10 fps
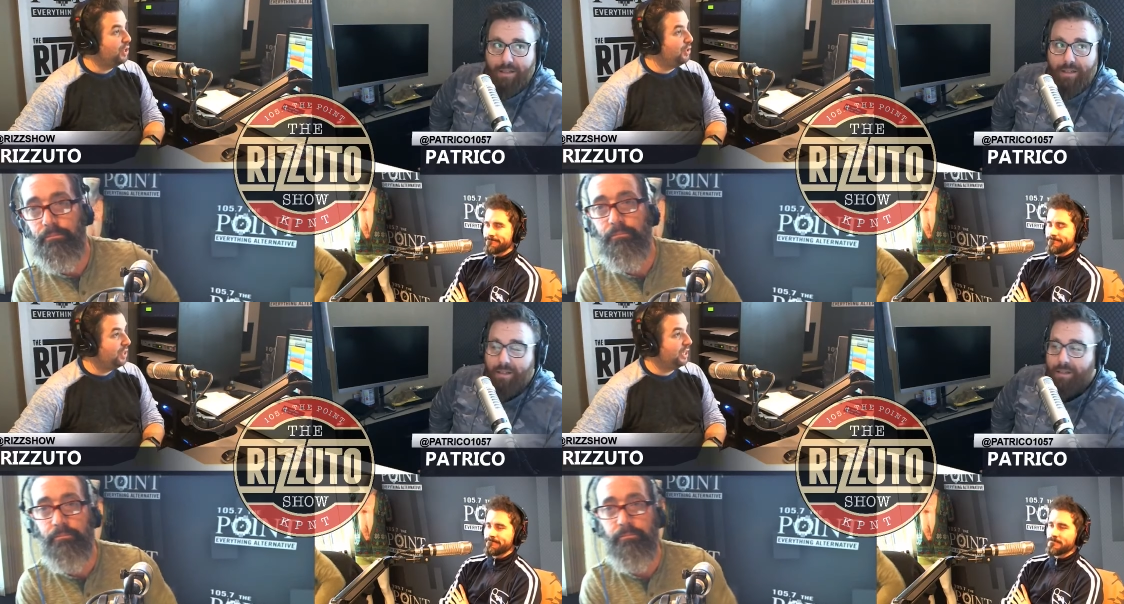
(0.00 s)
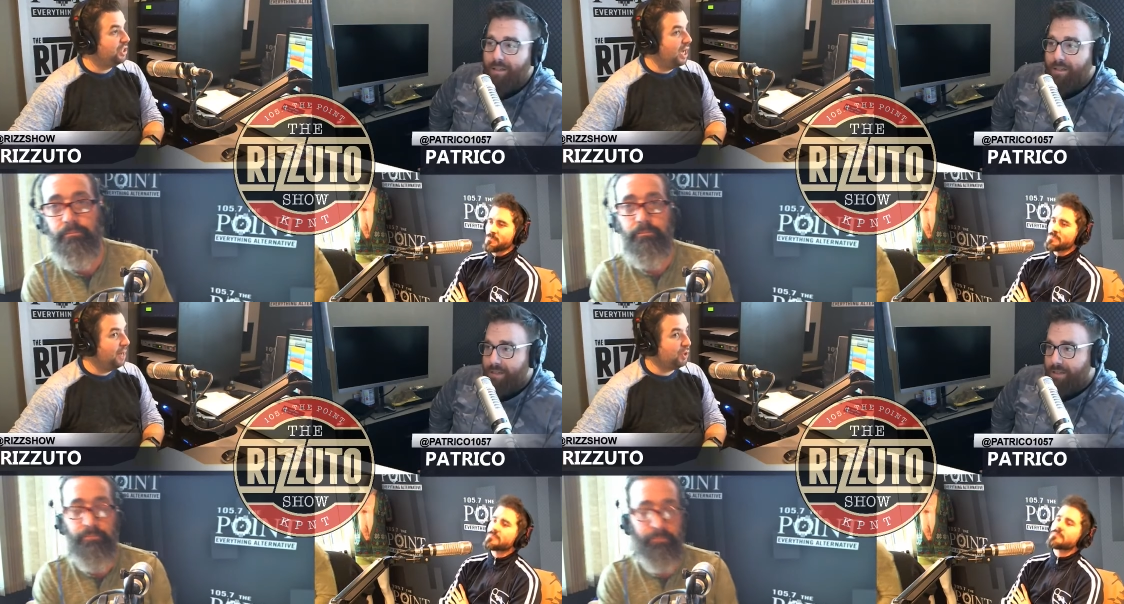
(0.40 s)
Speaker 1: do you think
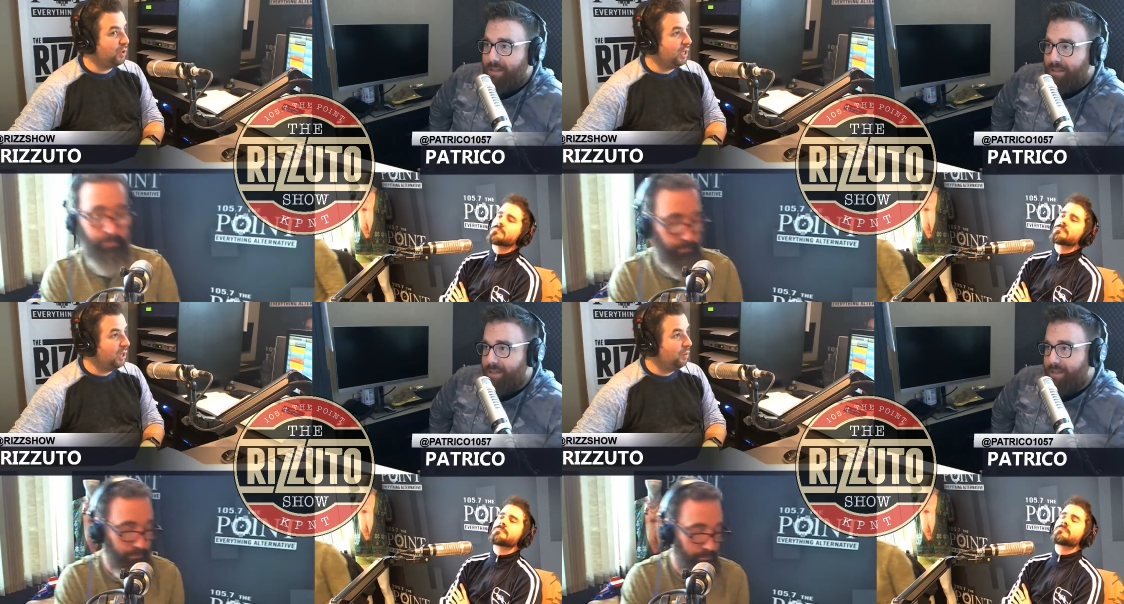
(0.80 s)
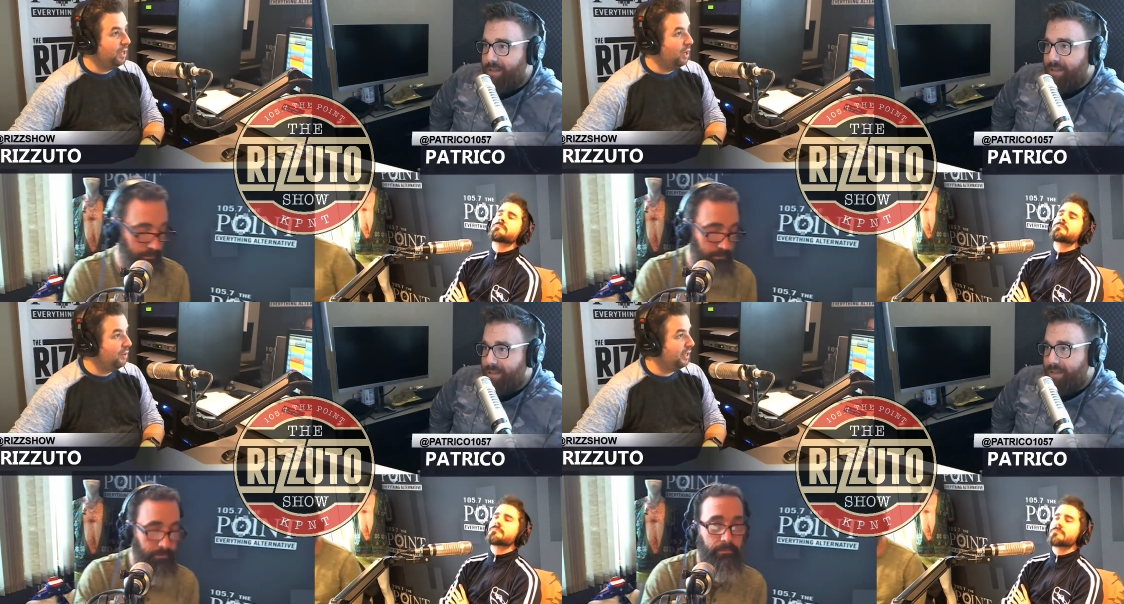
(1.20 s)
John Patrico
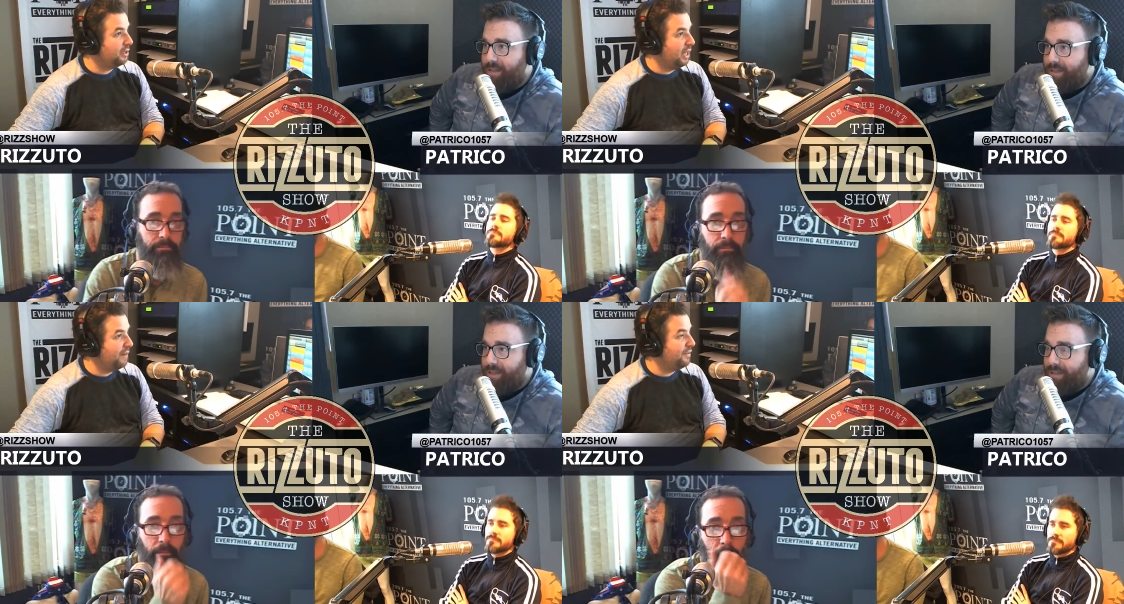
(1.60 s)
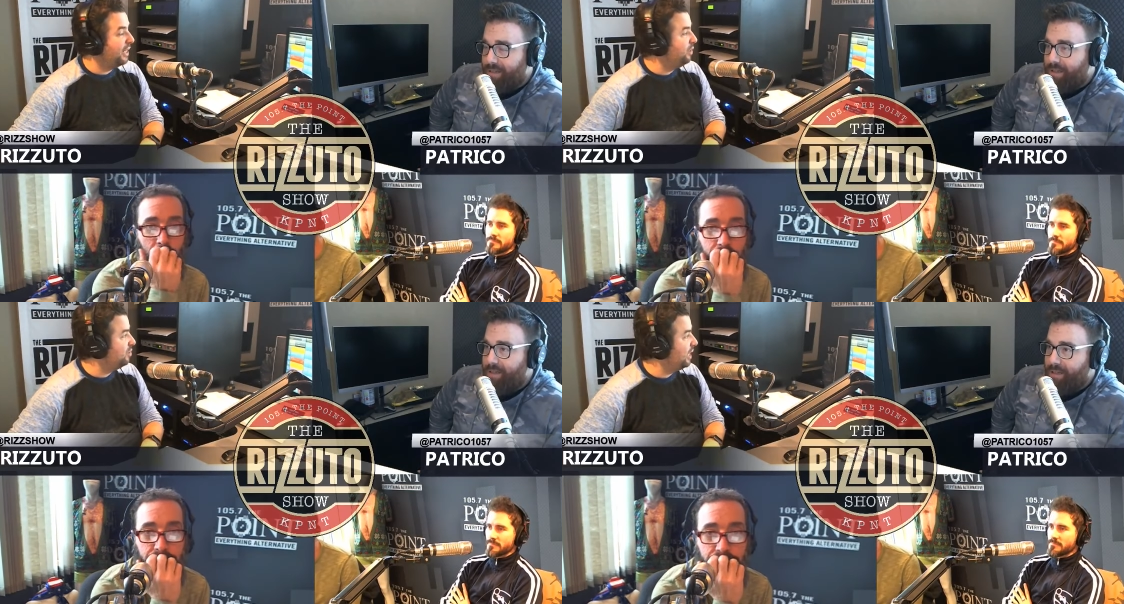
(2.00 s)
will know that he's alive or
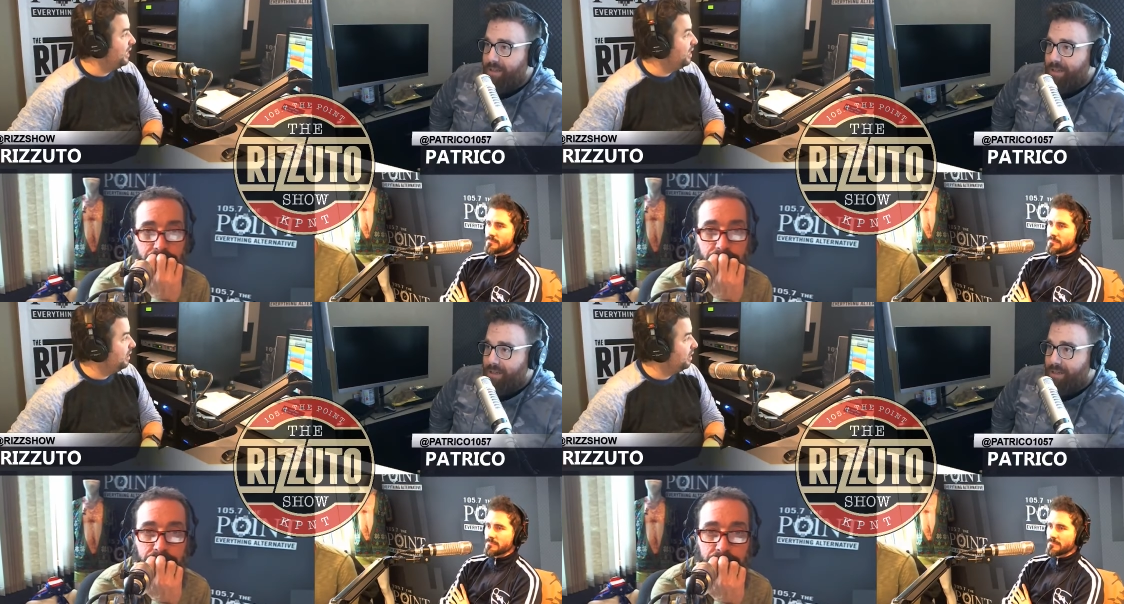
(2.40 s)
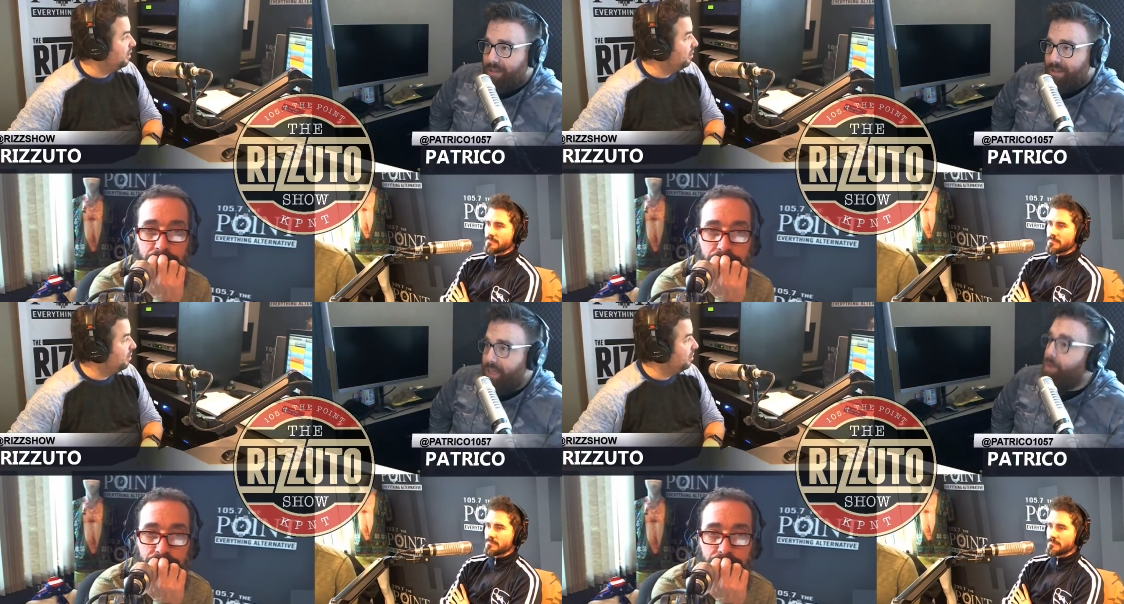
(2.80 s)
dead? You say he
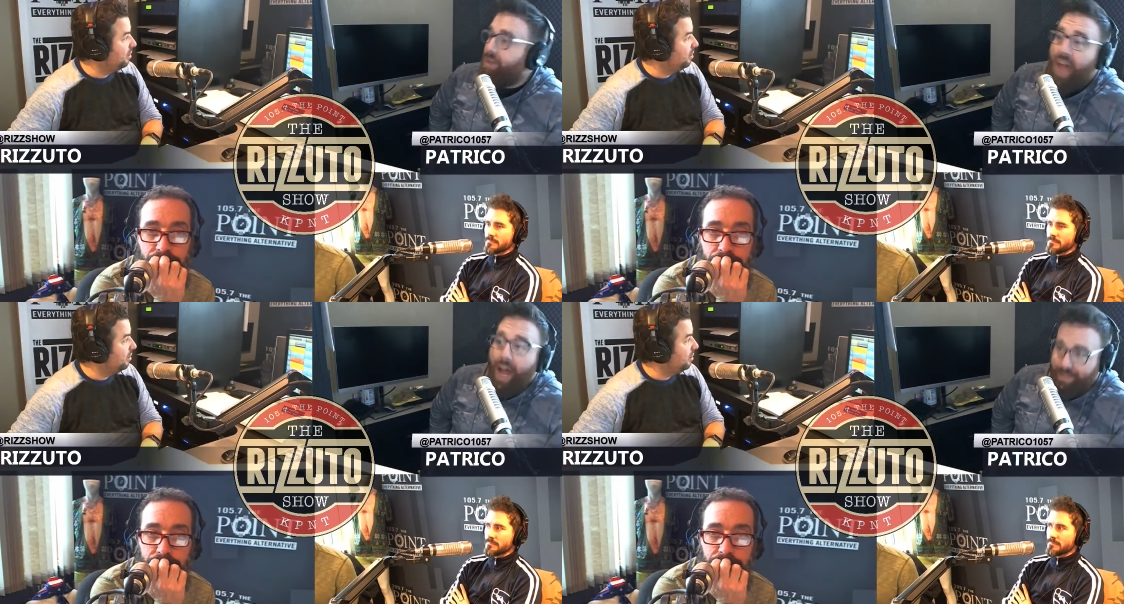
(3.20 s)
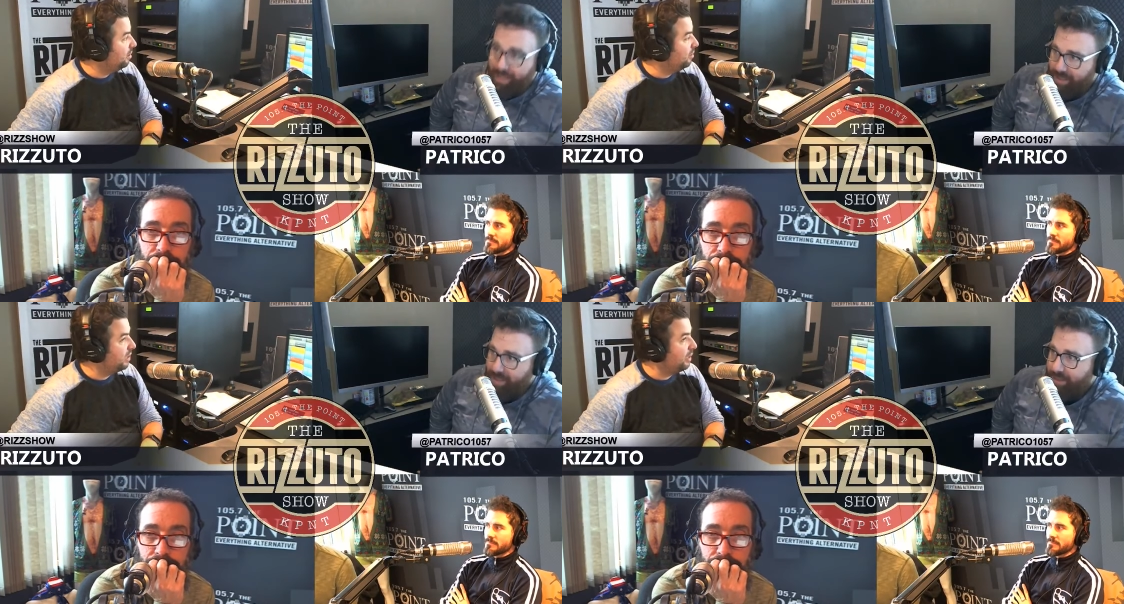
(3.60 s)
will
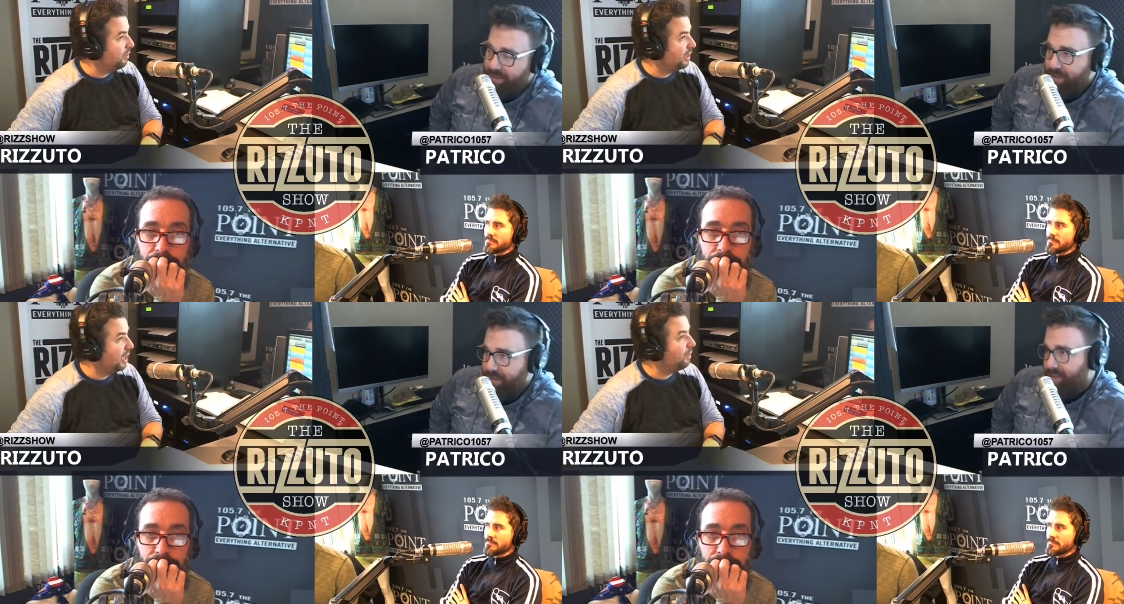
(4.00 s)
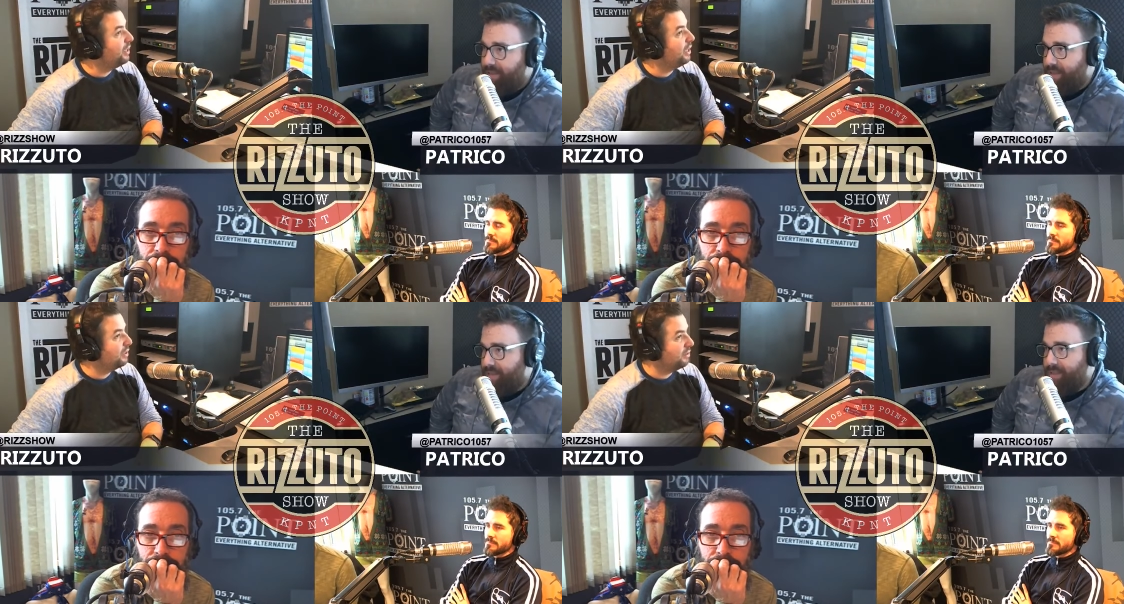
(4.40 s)
not. You say he will not.
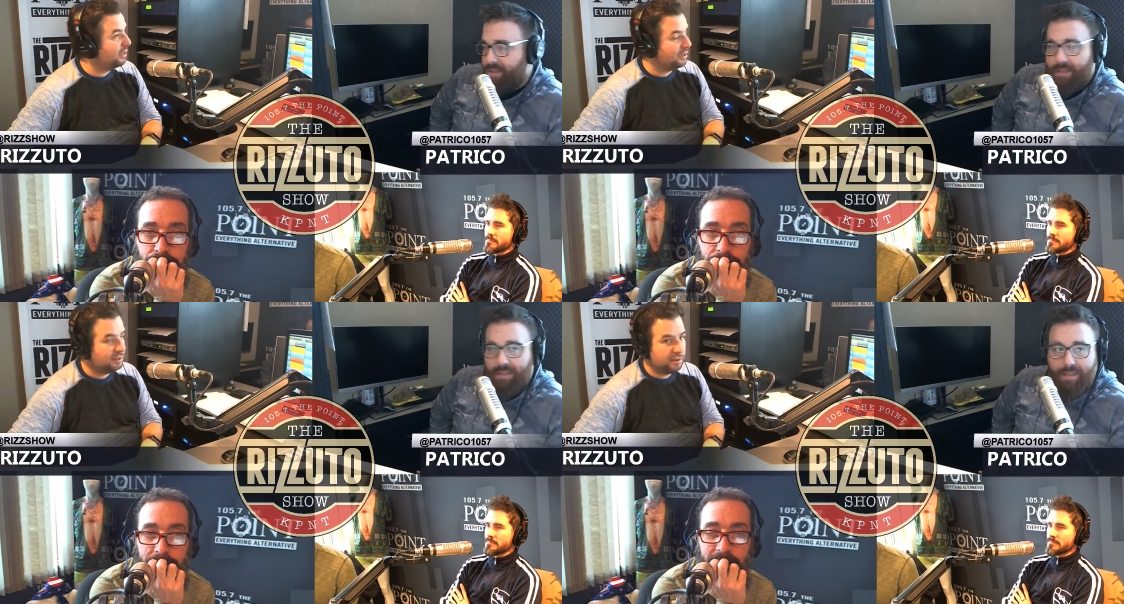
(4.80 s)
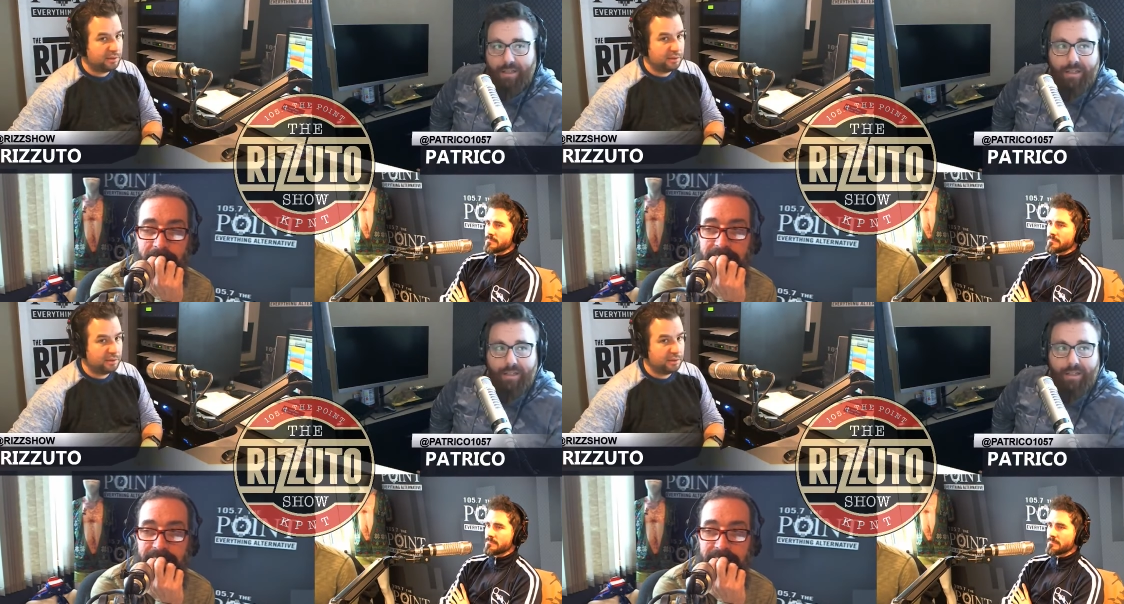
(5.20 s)
What do you guys think? He will not. I